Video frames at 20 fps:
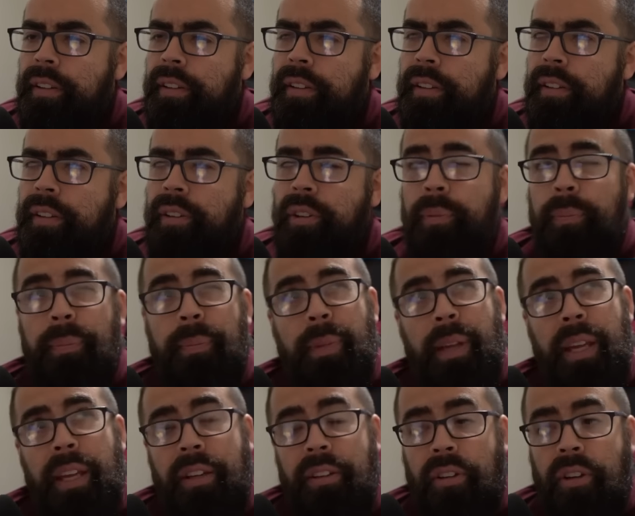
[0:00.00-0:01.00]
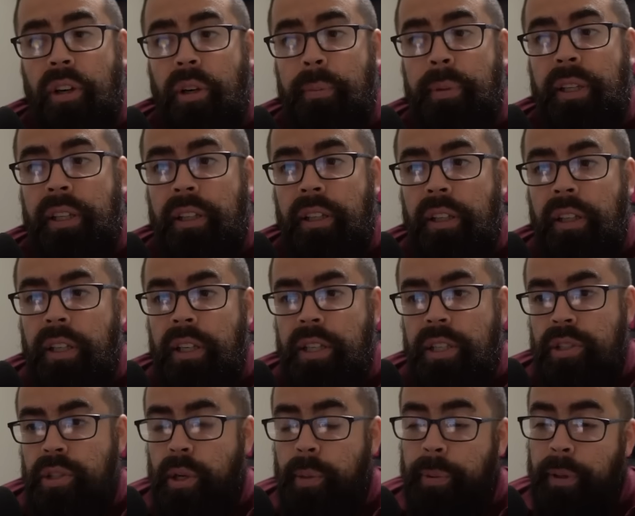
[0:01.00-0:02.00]
Oh, man, Carbink.
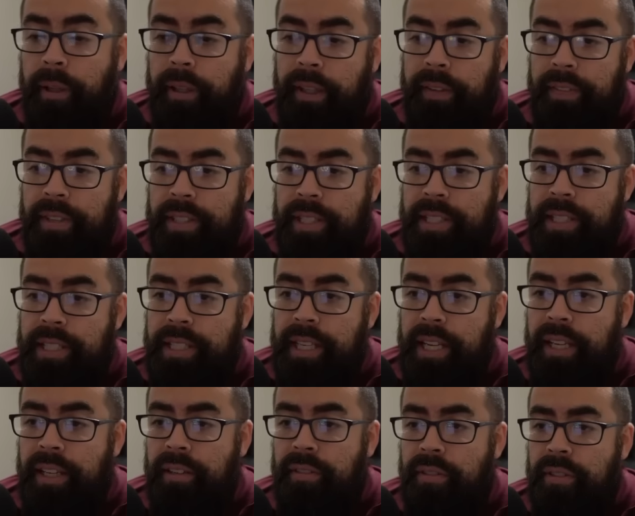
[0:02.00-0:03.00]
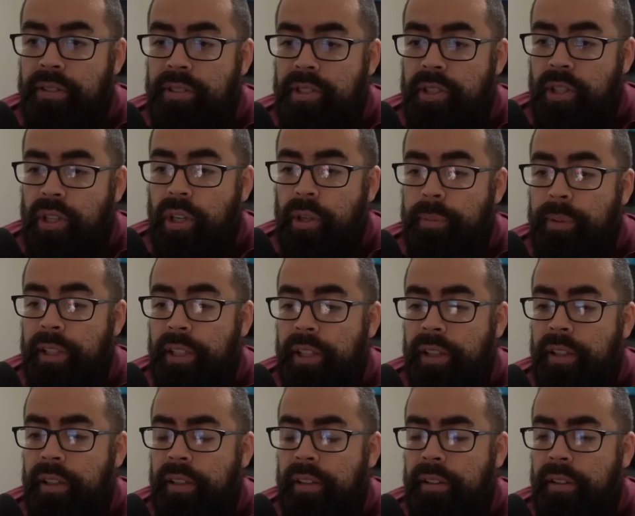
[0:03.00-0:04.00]
So I probably have to stand versus the Carbink,
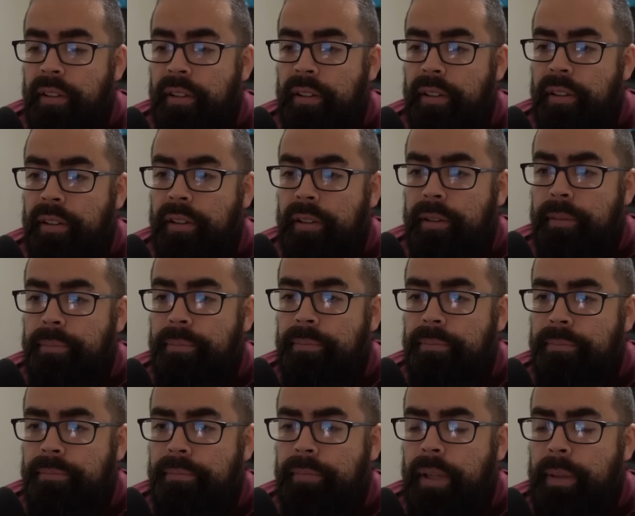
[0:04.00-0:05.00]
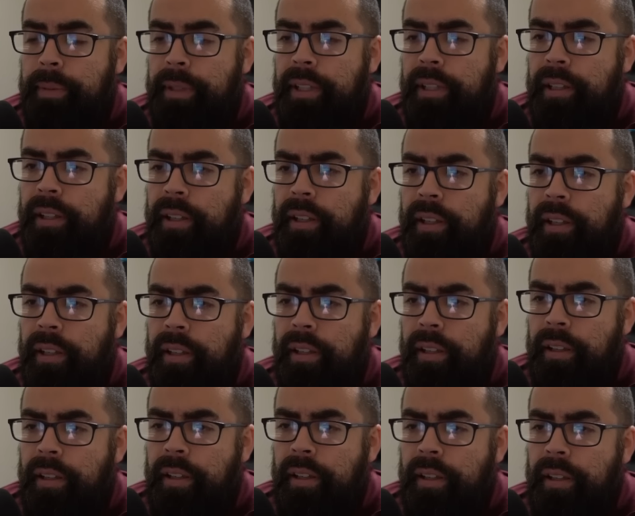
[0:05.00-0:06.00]
eh? Maybe...
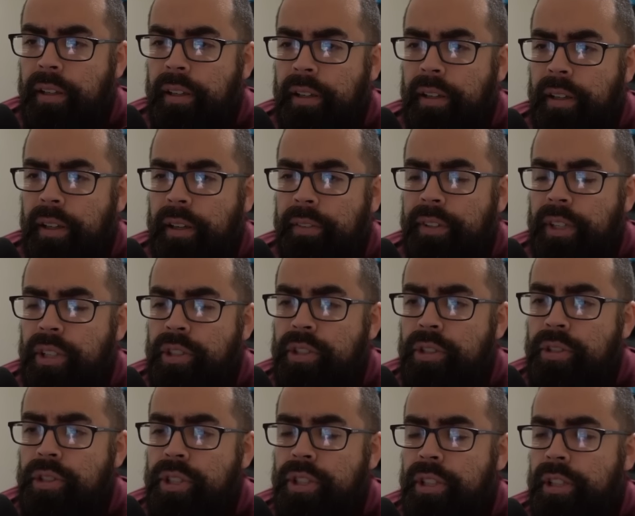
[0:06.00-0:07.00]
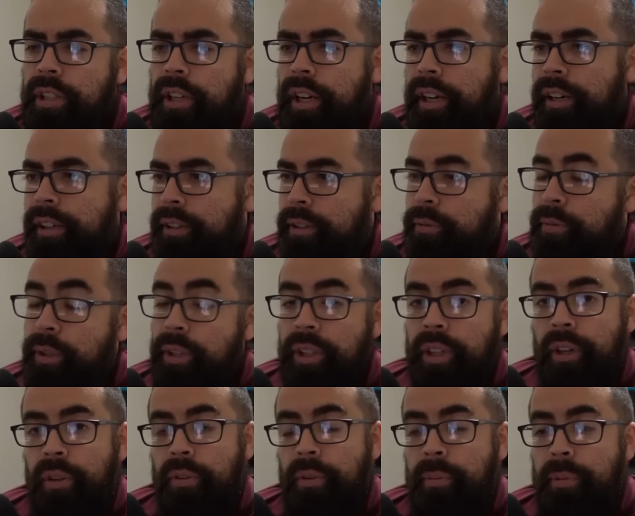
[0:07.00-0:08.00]
I'm not too sure. I really
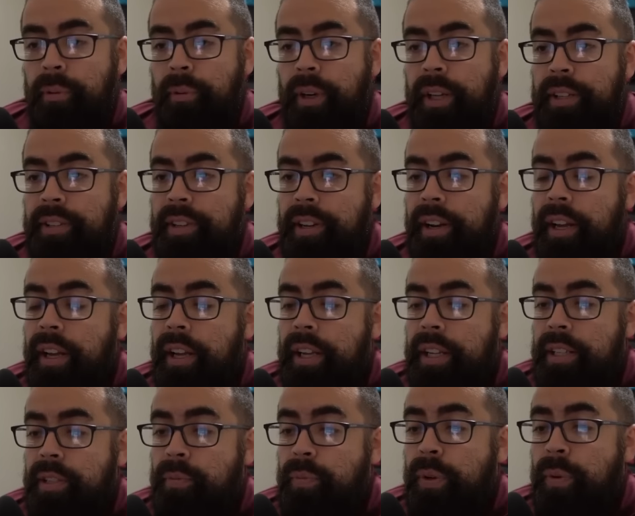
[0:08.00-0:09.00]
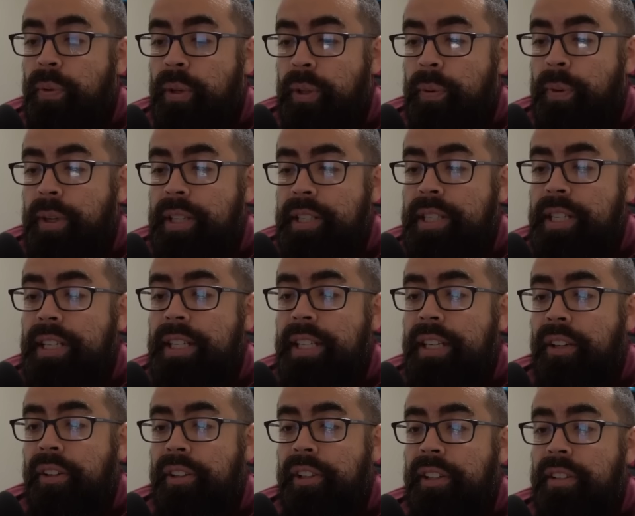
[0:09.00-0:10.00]
don't remember what I did. We really want
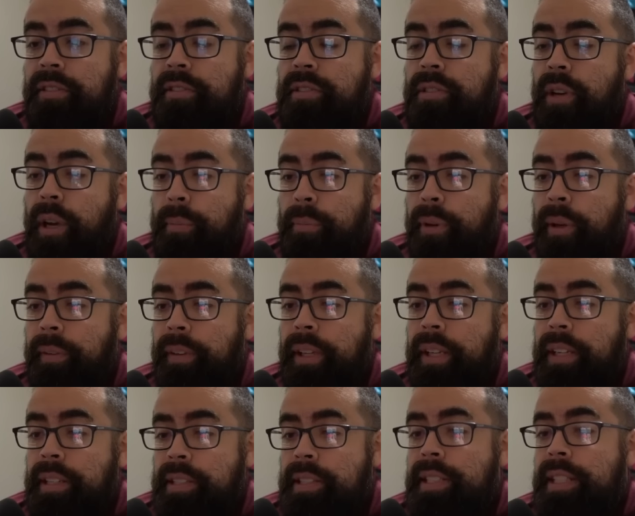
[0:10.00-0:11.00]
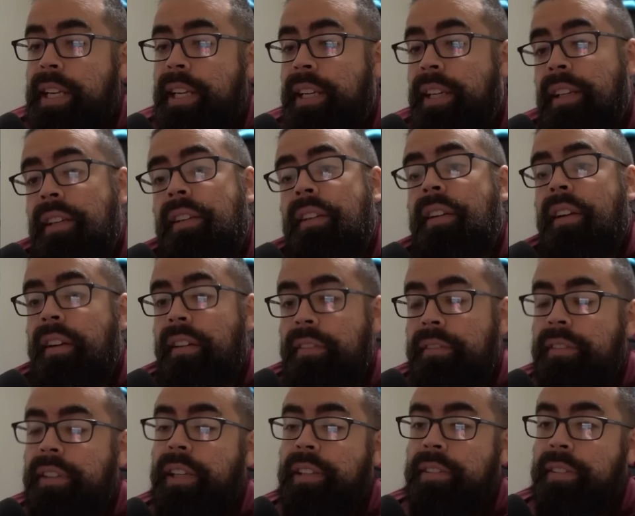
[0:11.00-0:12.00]
DD on this, so I'm probably going to stand. Yeah,
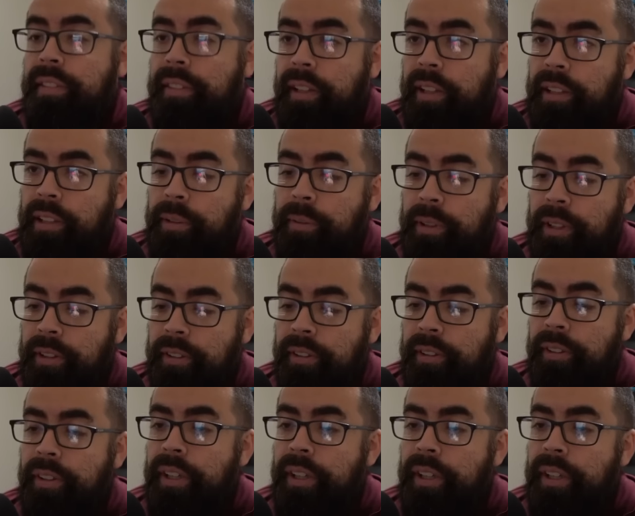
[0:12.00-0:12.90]
that's exactly what I do.